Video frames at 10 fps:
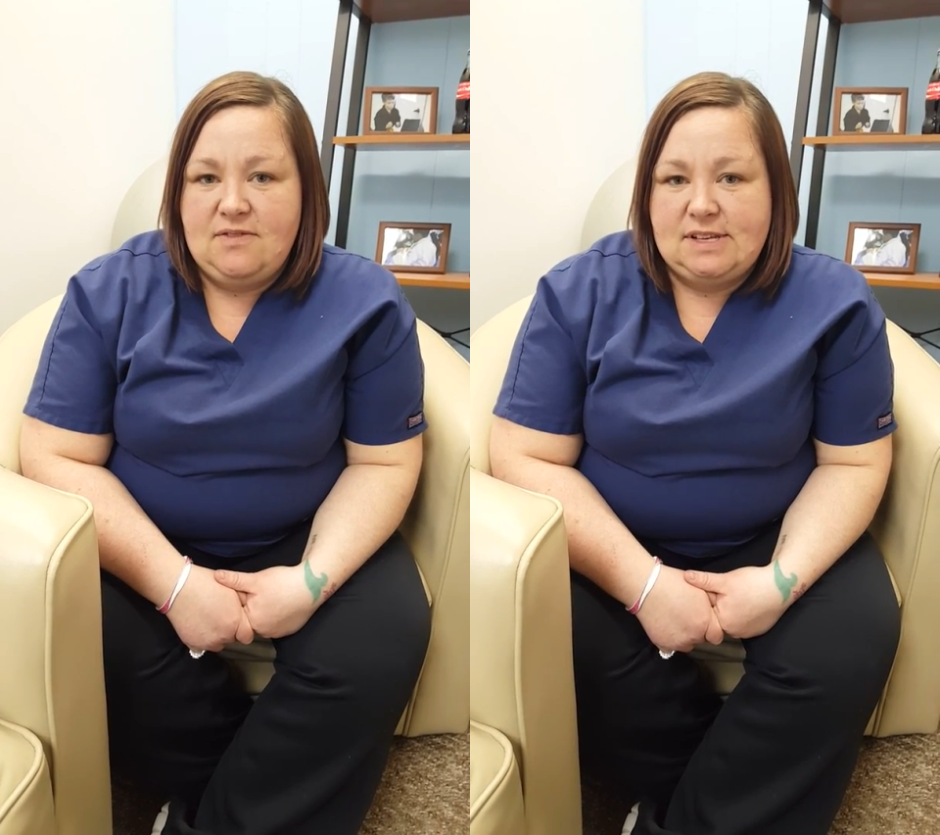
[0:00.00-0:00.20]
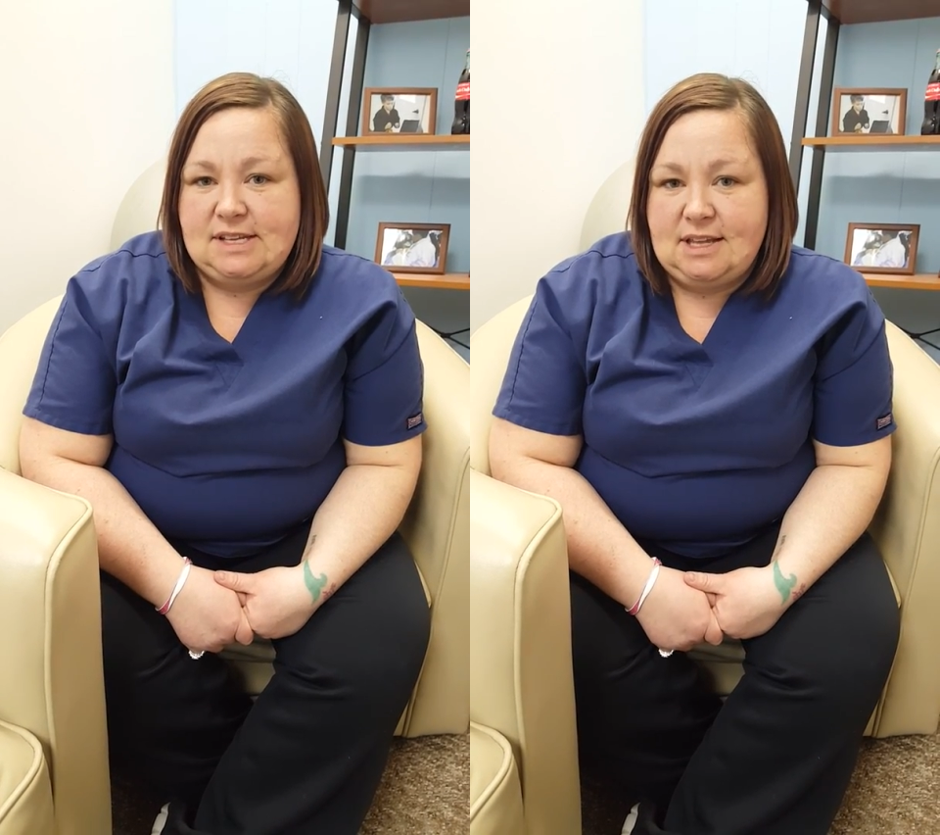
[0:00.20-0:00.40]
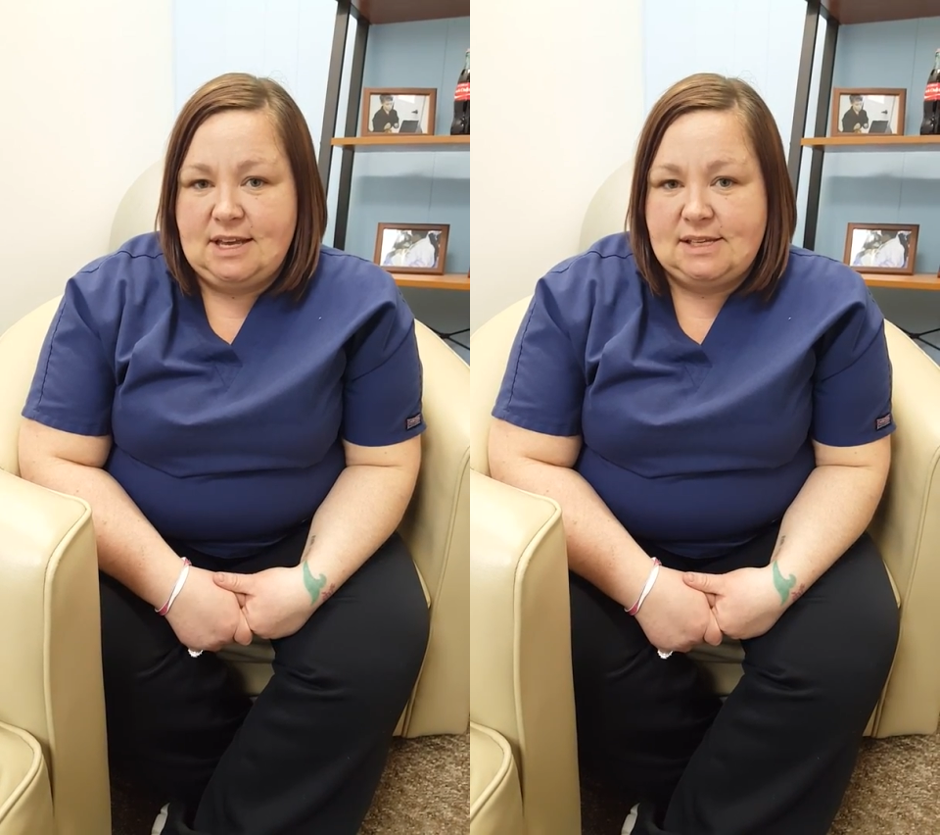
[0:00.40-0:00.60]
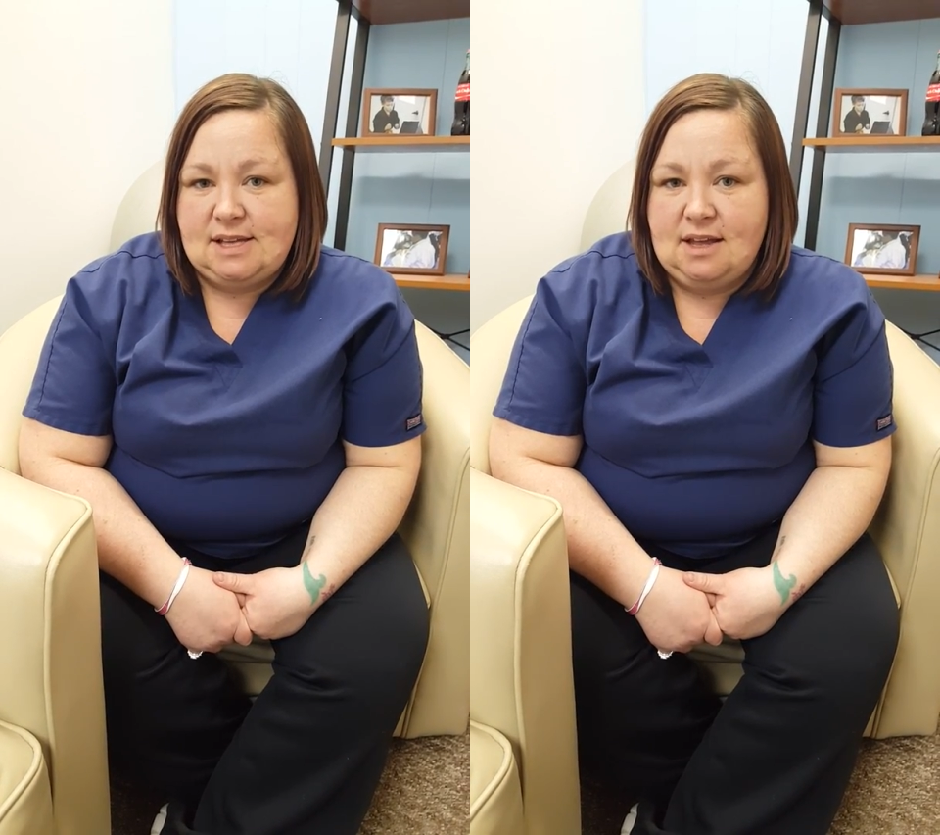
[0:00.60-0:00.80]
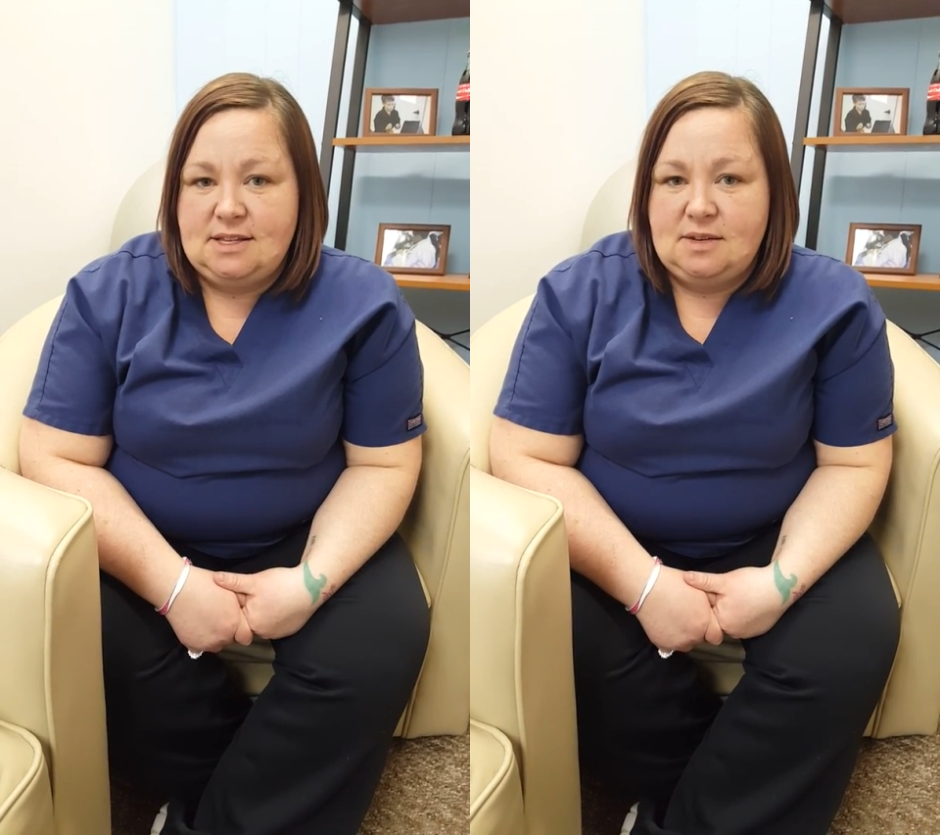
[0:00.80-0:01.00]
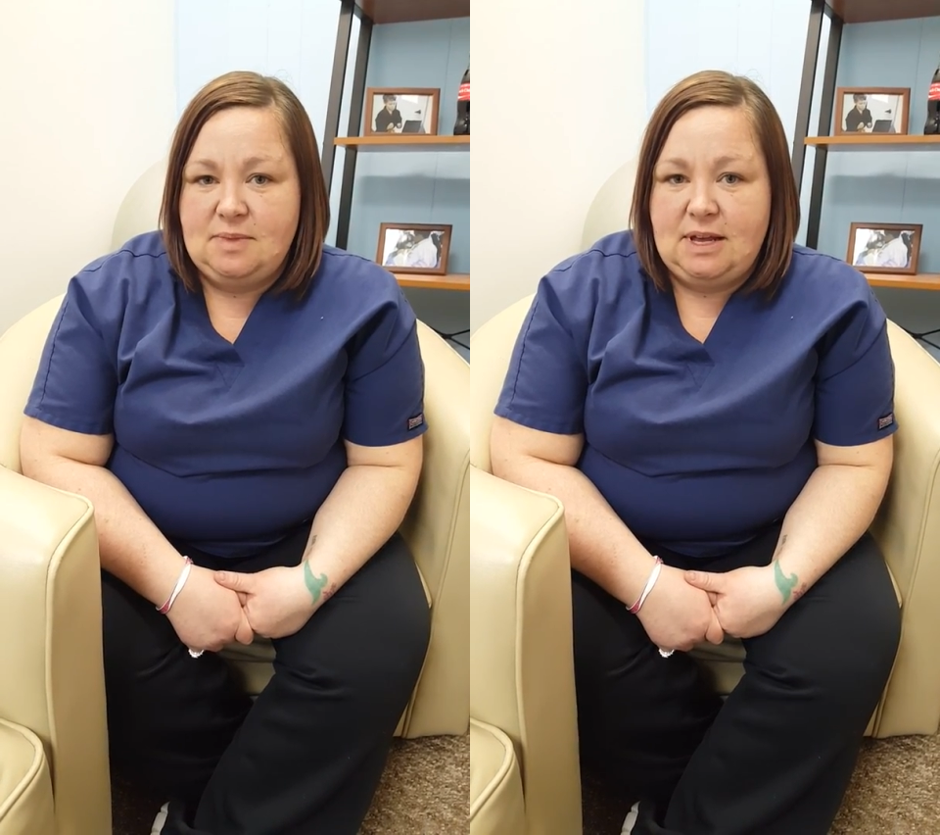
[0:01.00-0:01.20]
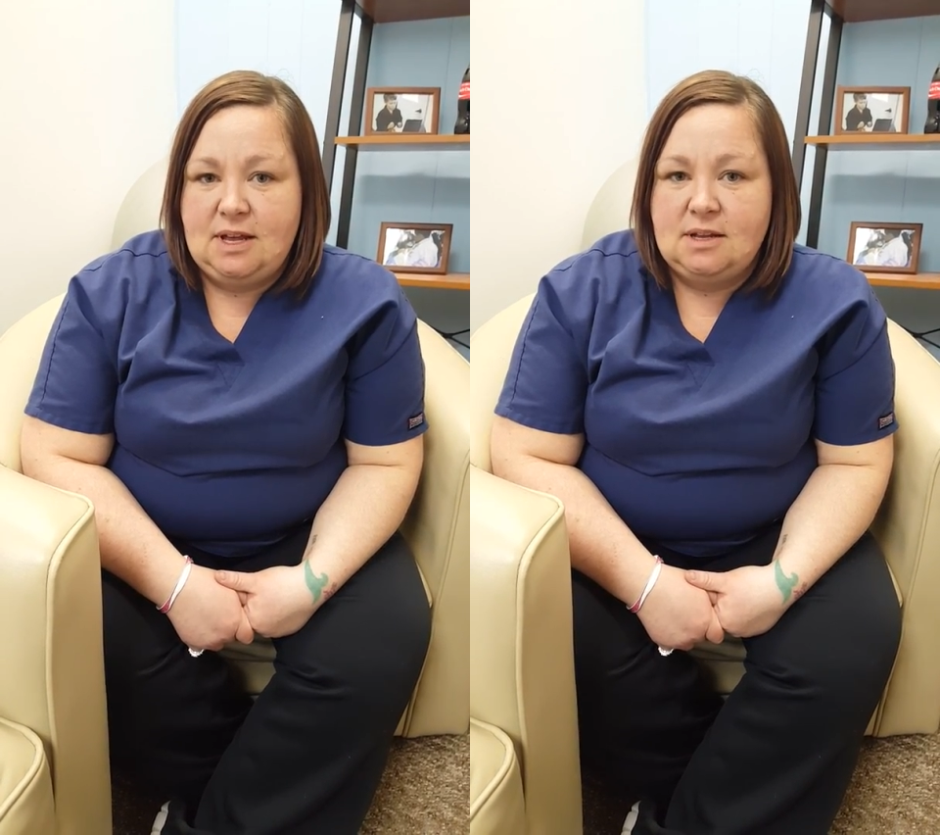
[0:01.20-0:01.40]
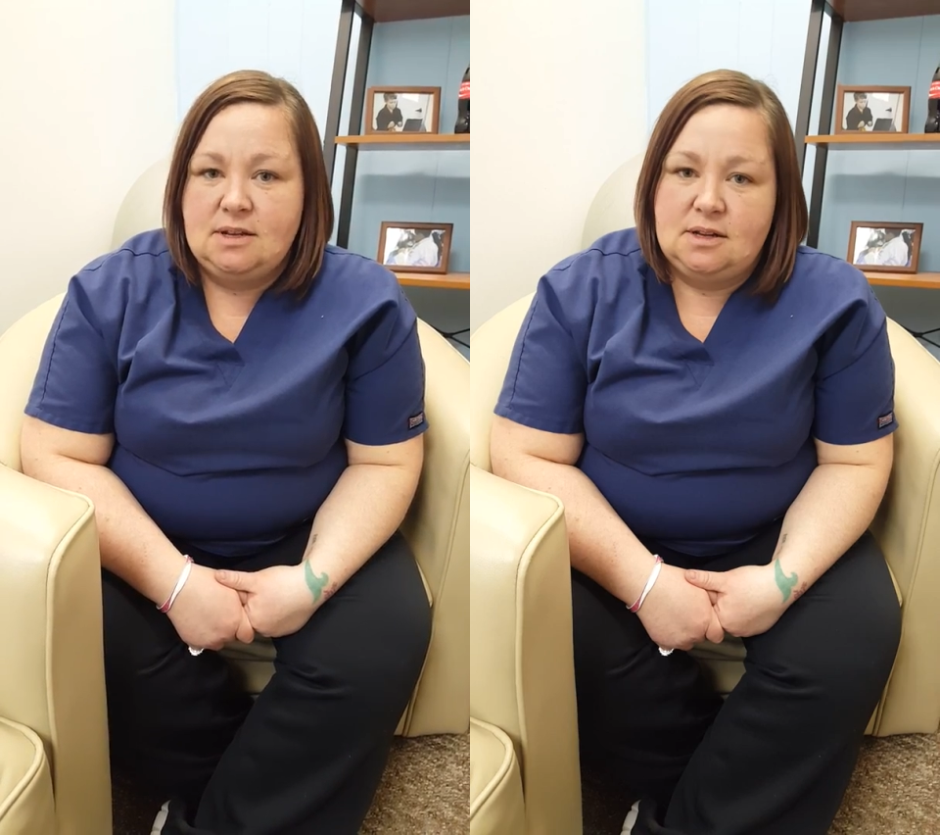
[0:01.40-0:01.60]
physically assaulted
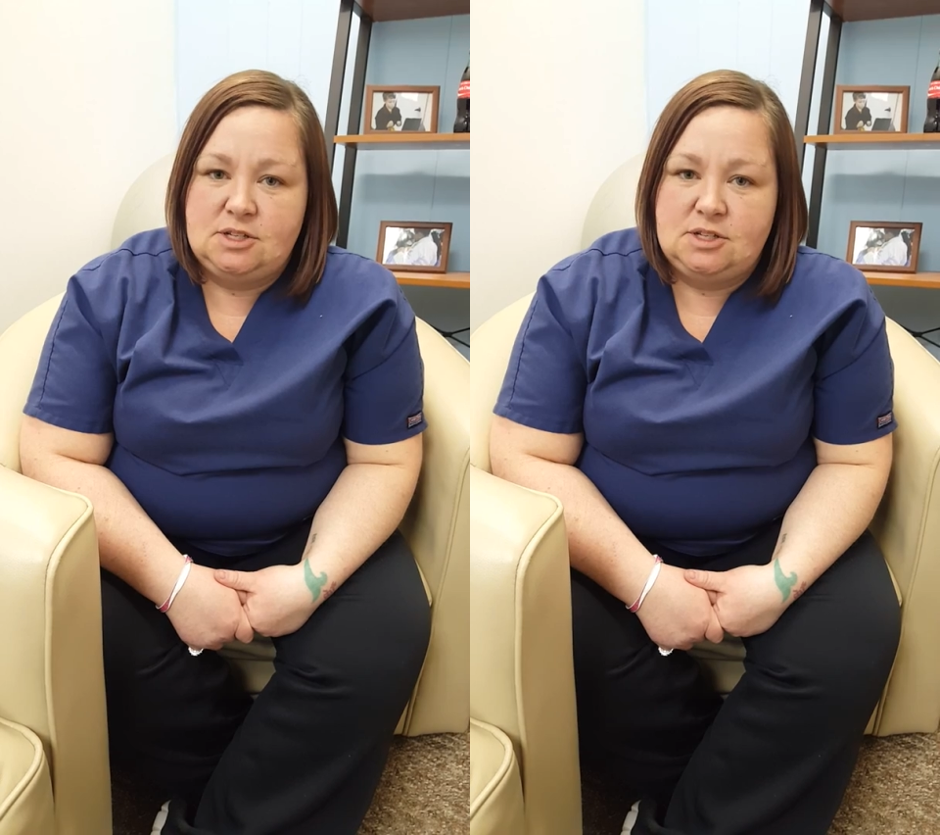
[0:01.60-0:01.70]
me